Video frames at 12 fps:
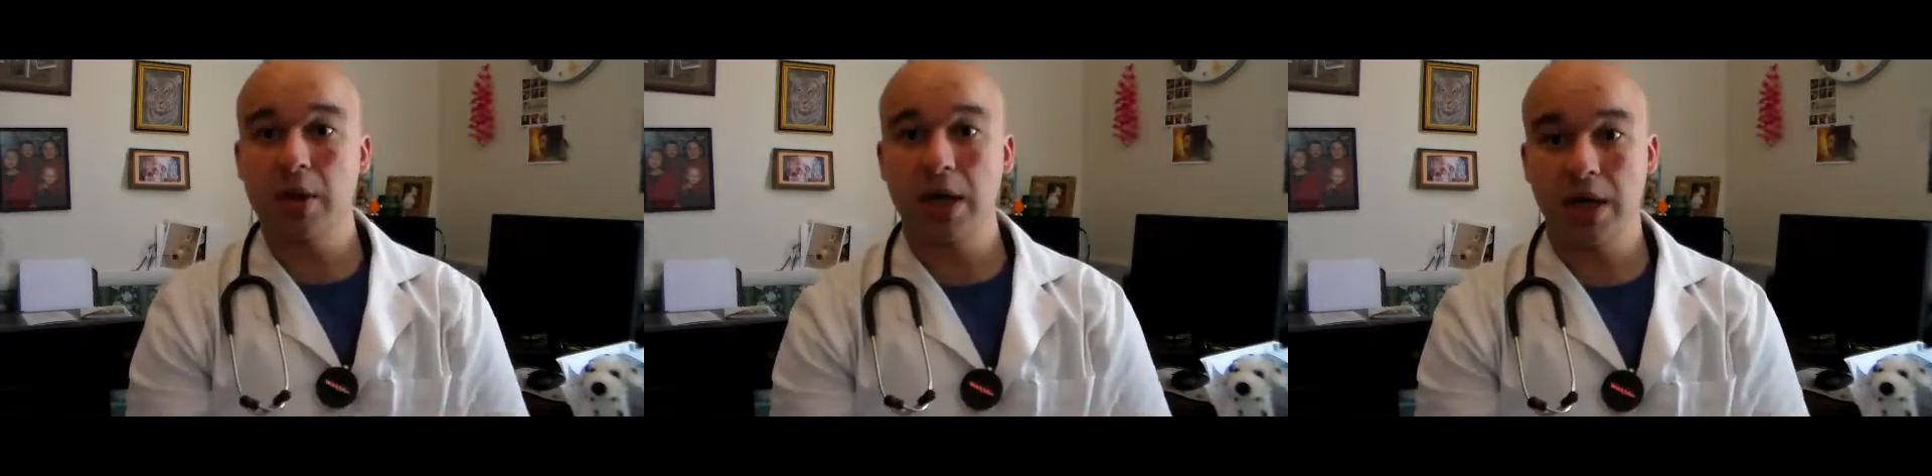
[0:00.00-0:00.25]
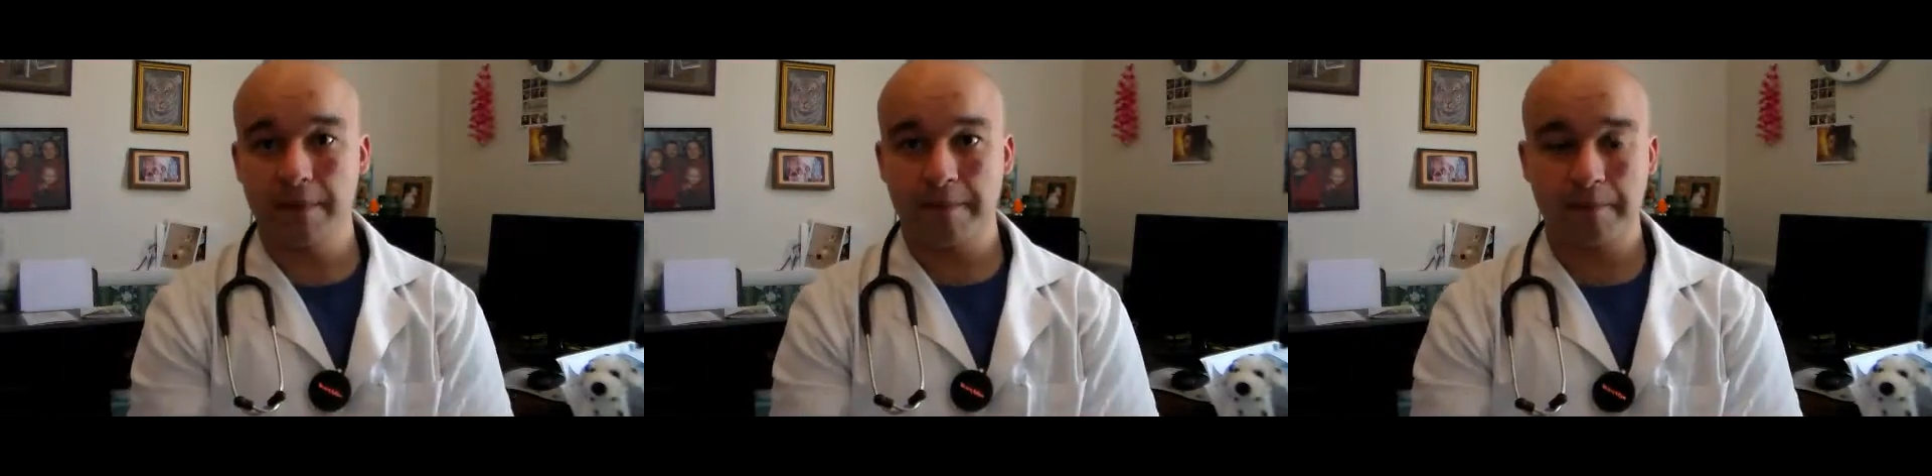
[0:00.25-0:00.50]

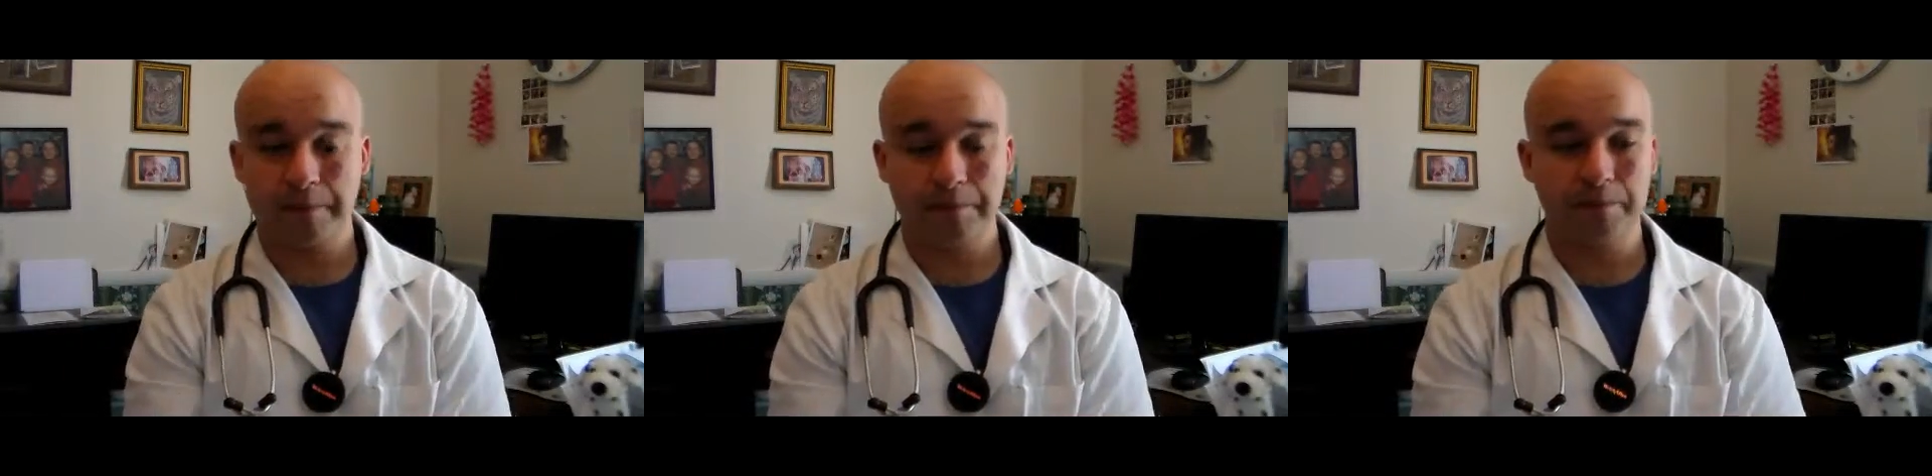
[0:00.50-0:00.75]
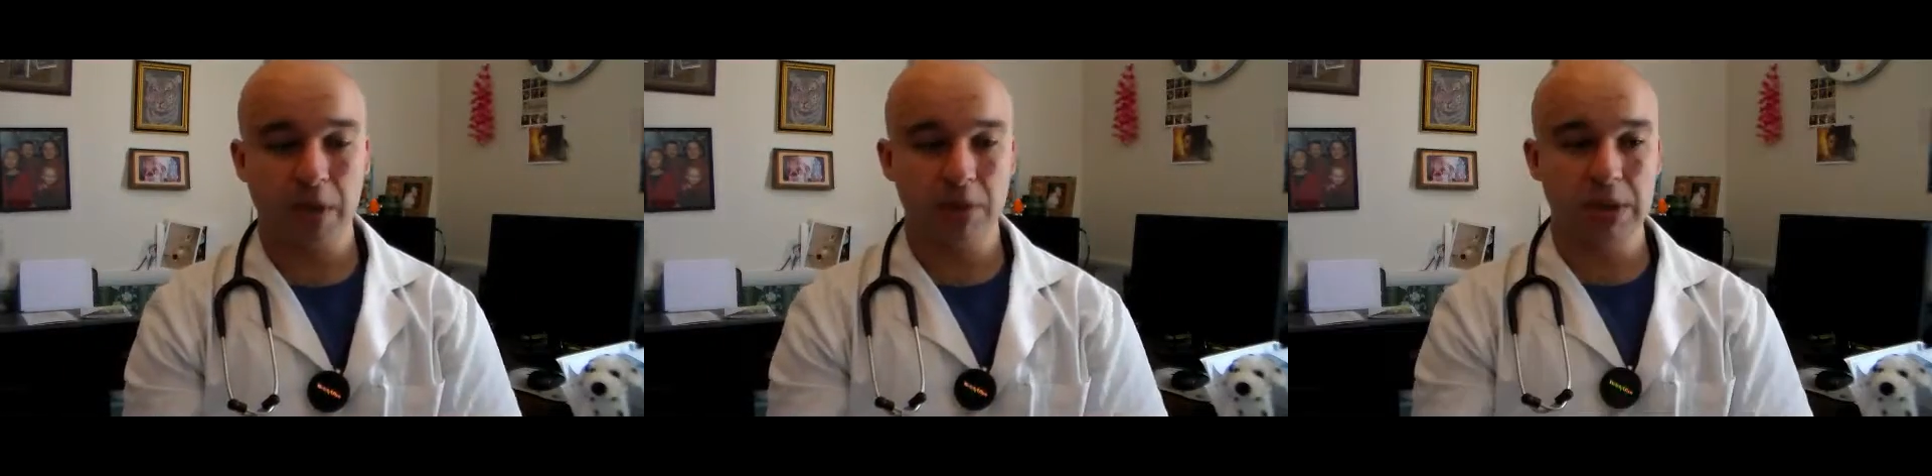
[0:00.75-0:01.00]
Okay,
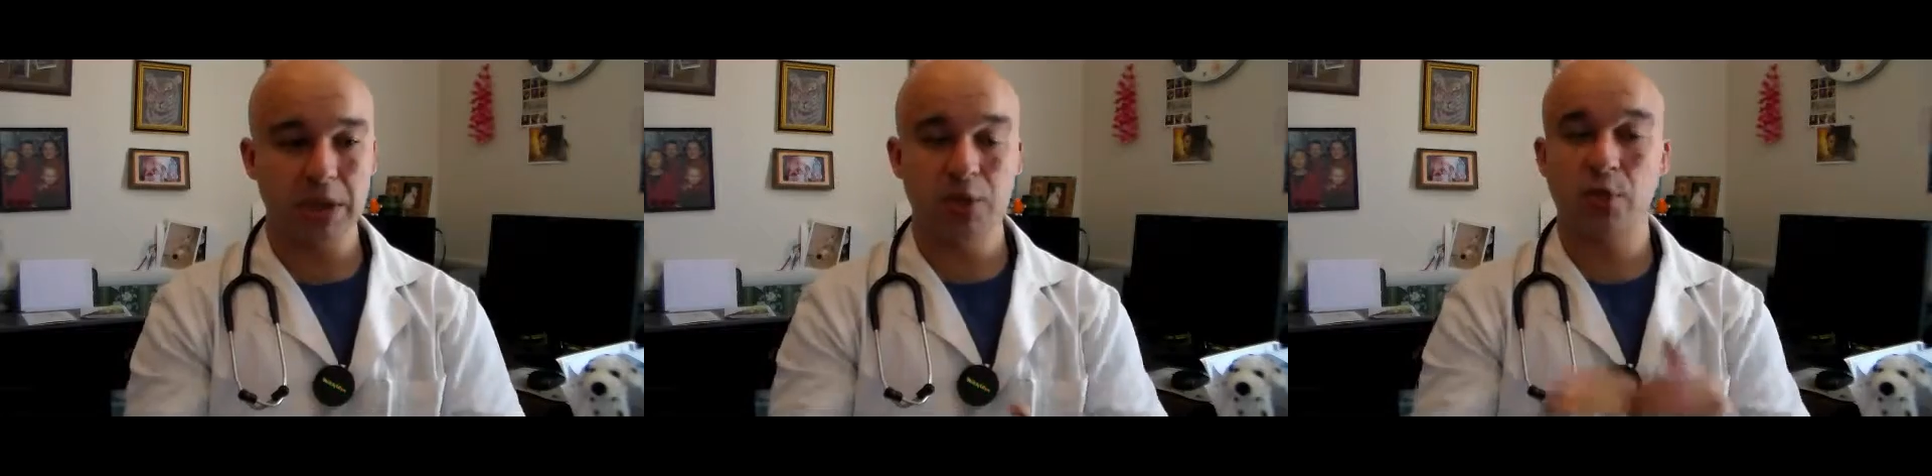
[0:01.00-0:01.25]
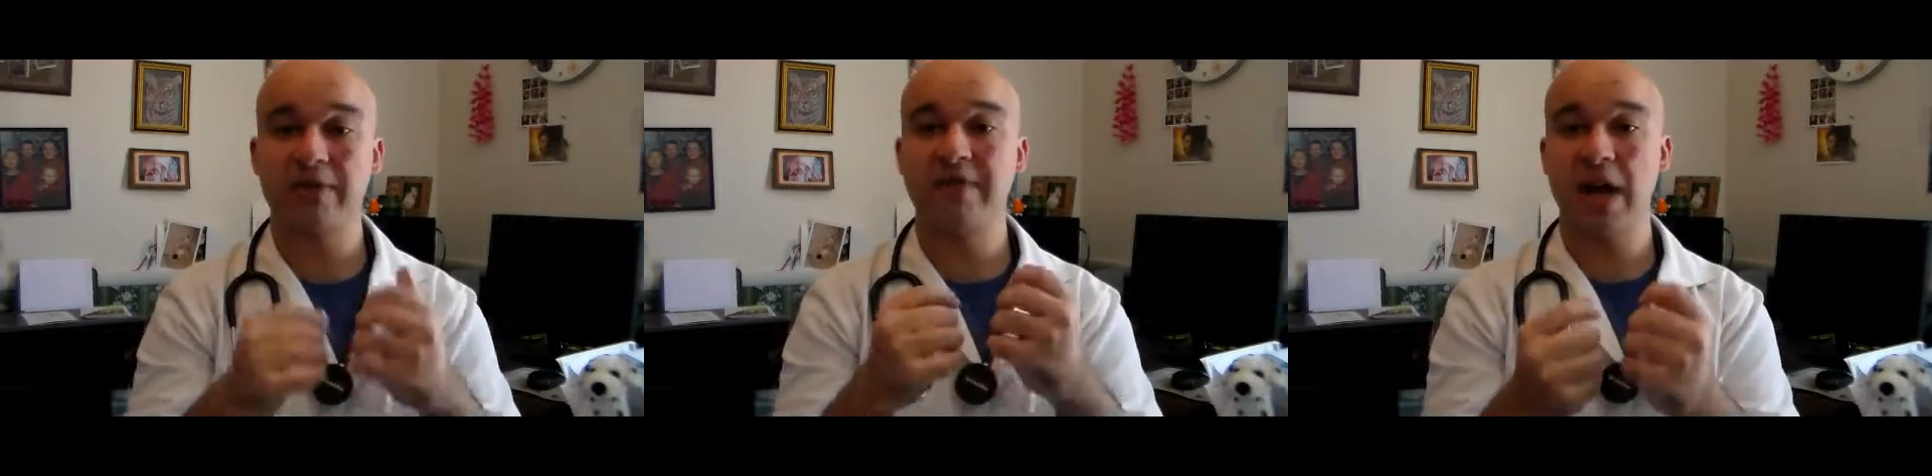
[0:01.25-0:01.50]

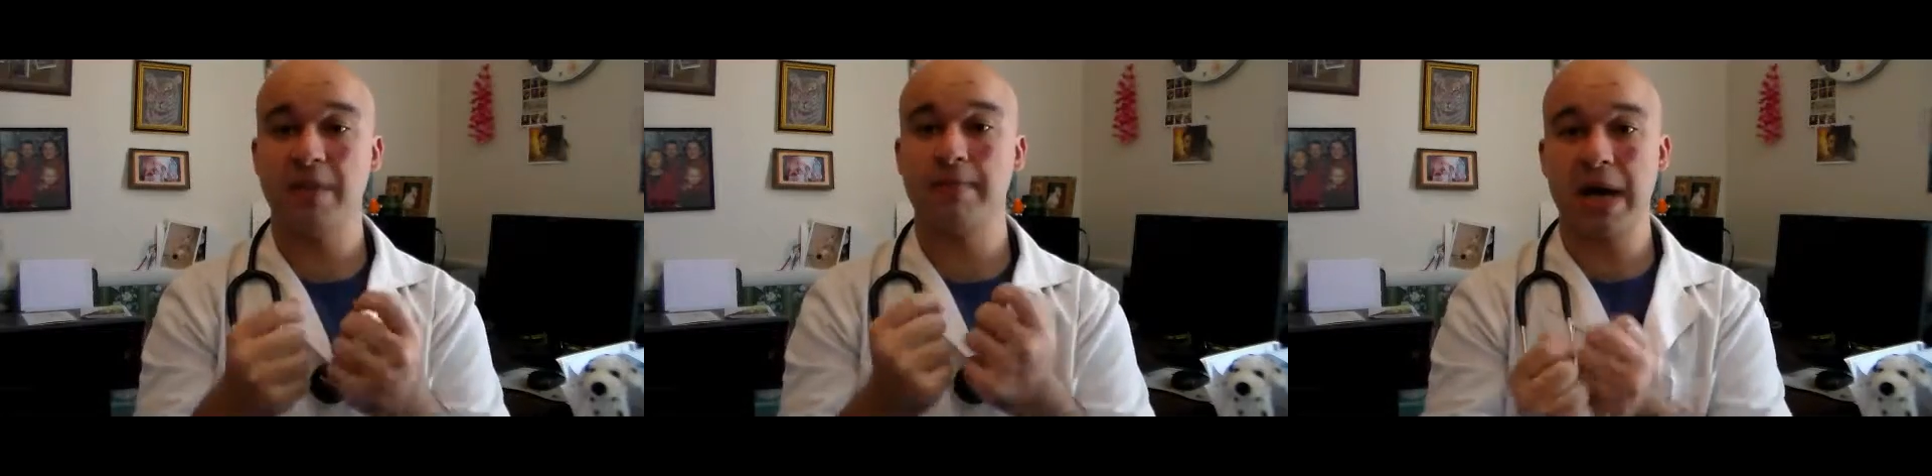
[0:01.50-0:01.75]
into a fine